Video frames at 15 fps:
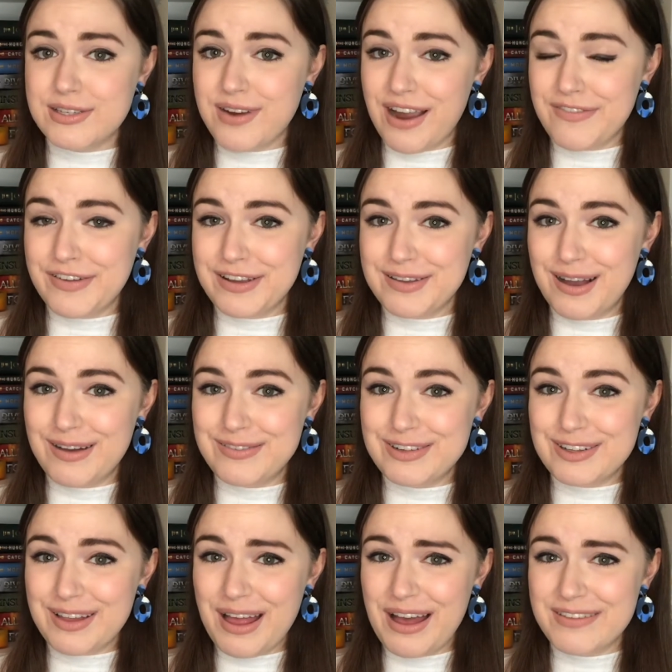graphic
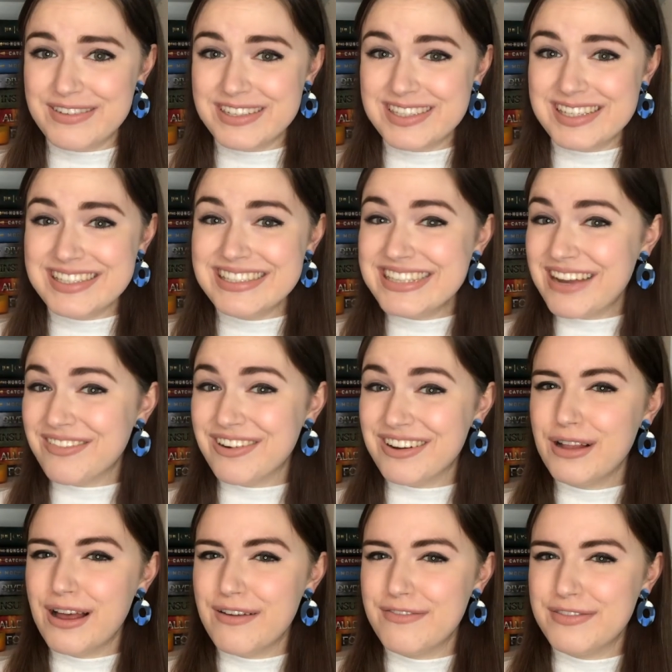novel covers
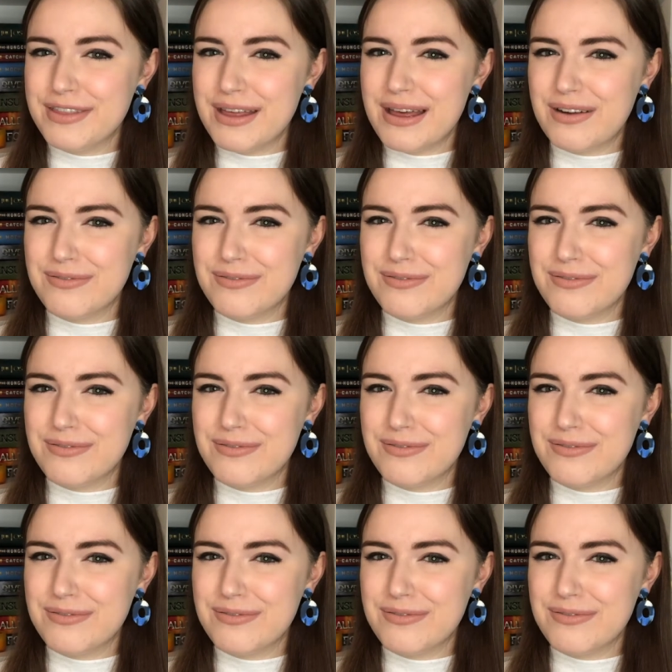several of the